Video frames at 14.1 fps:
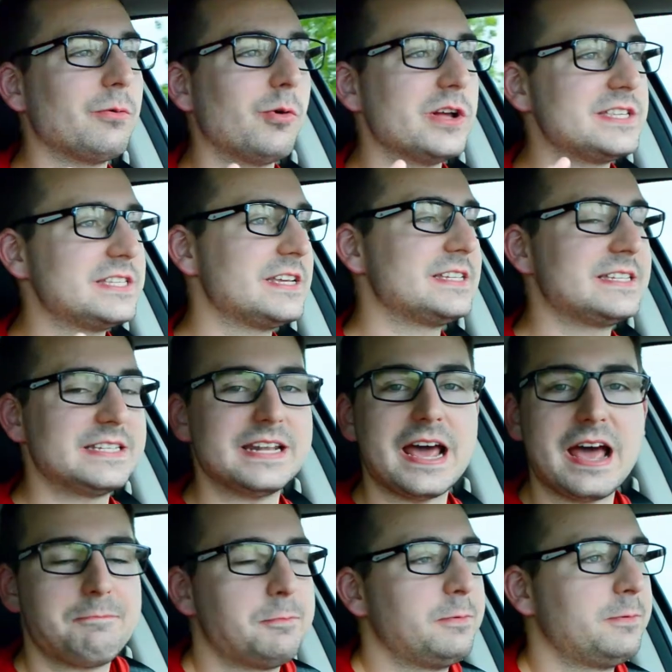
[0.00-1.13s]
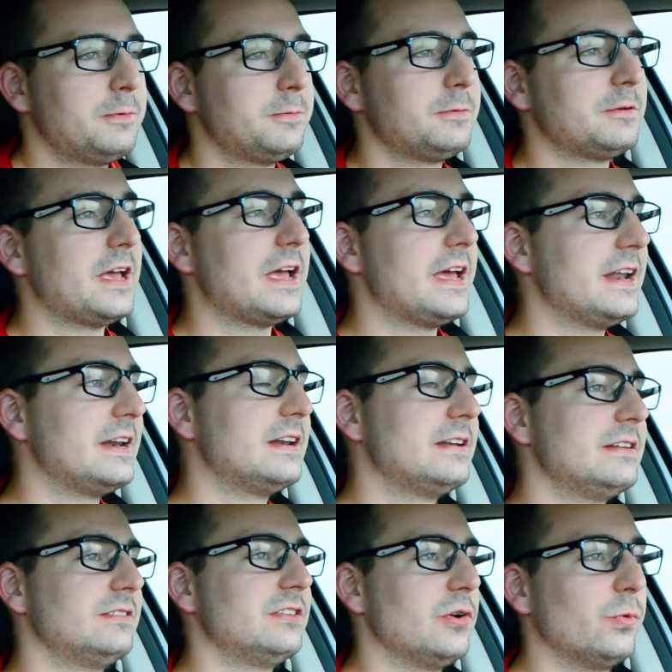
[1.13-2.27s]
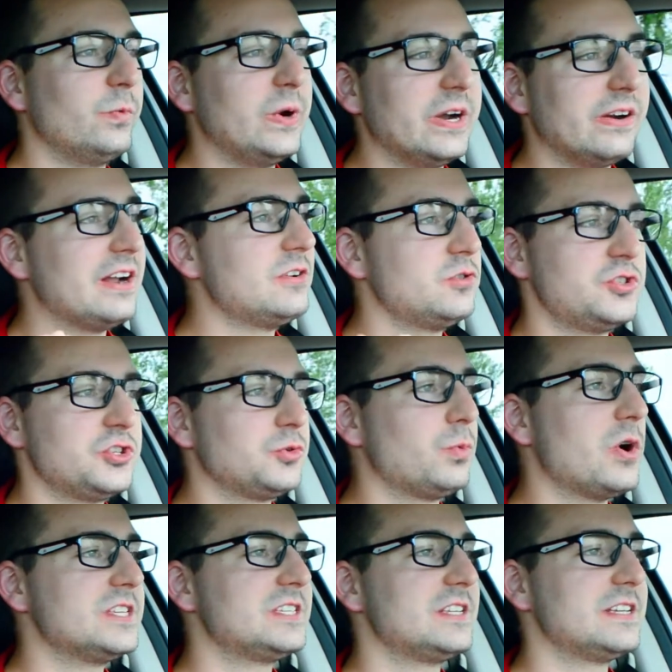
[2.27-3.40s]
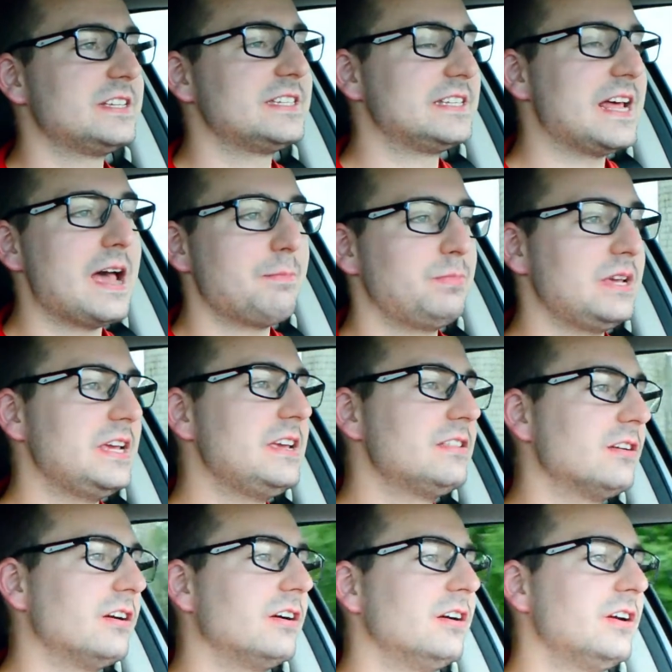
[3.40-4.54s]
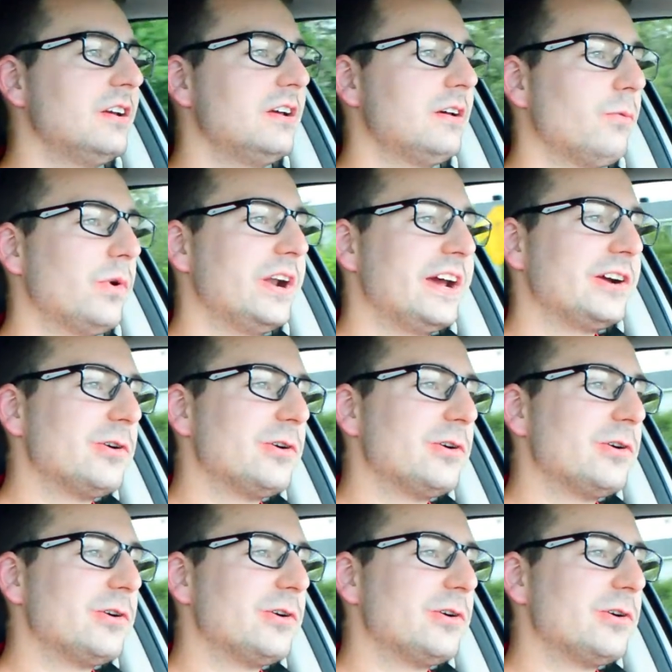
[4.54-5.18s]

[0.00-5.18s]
wants to snap, and the rear end just wants to snap either. When I